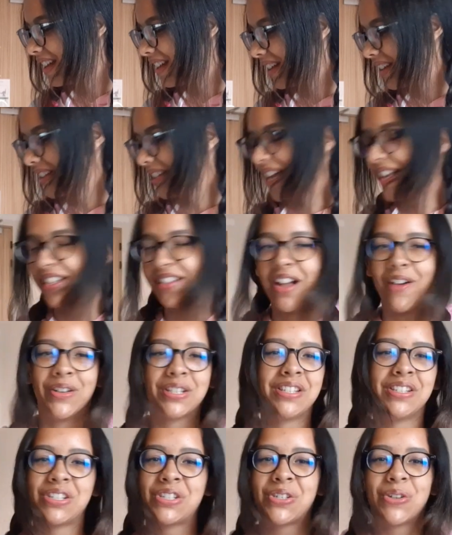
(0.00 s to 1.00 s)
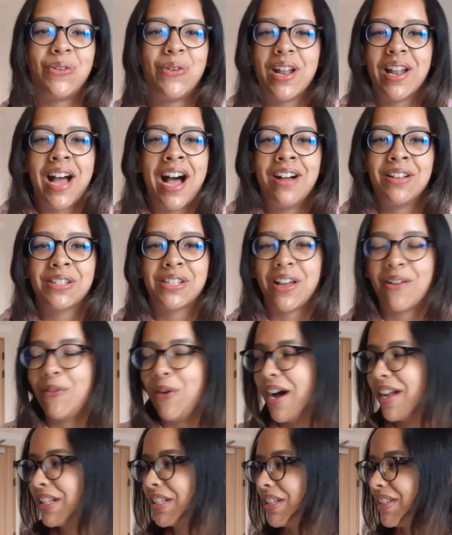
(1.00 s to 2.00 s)
because I wasn't sure what else I
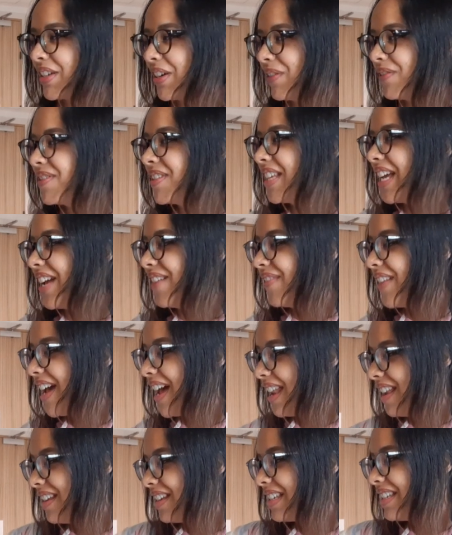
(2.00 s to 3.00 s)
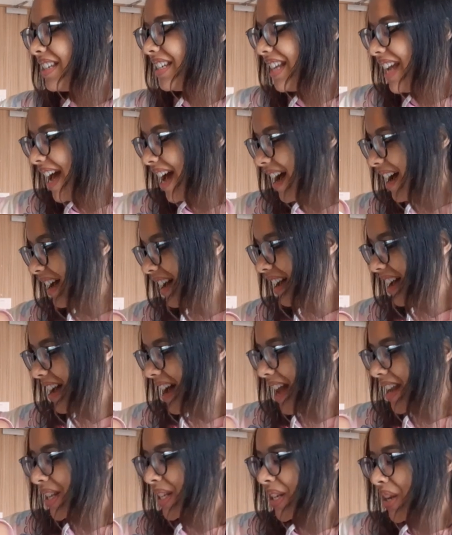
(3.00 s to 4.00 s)
wanted of them, and yeah,
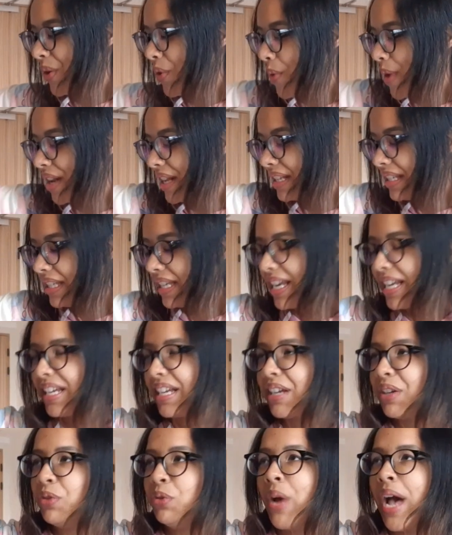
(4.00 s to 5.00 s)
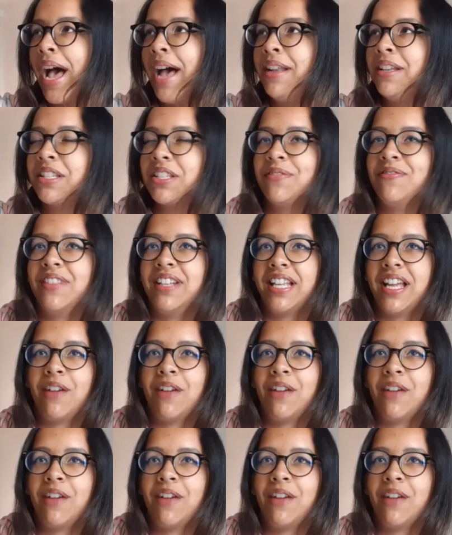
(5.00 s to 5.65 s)
I just didn't want to take randomly.